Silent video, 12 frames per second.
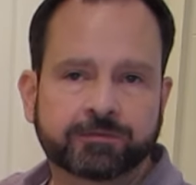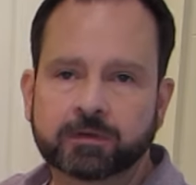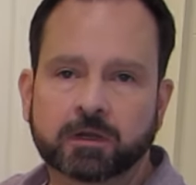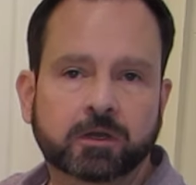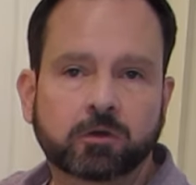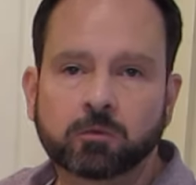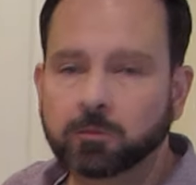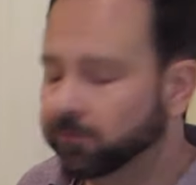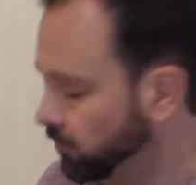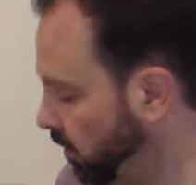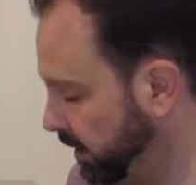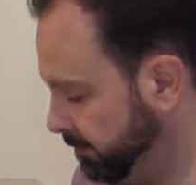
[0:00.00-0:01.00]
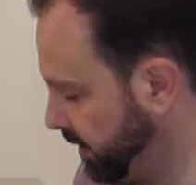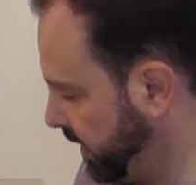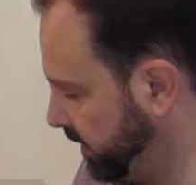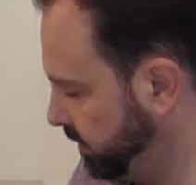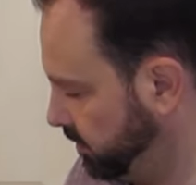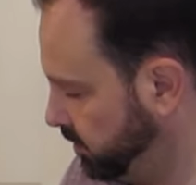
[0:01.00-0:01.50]
in like a normal frying
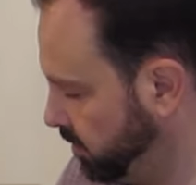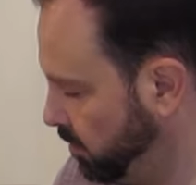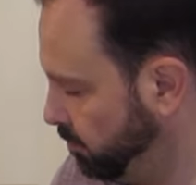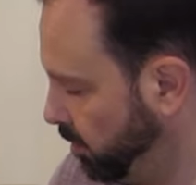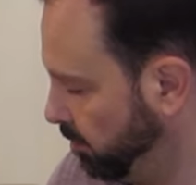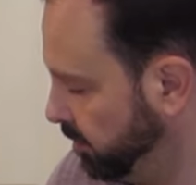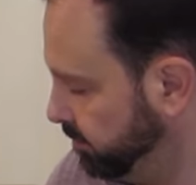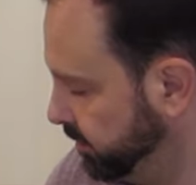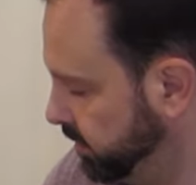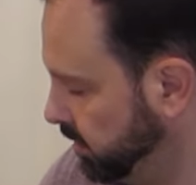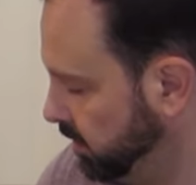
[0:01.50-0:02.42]
pan, no problems.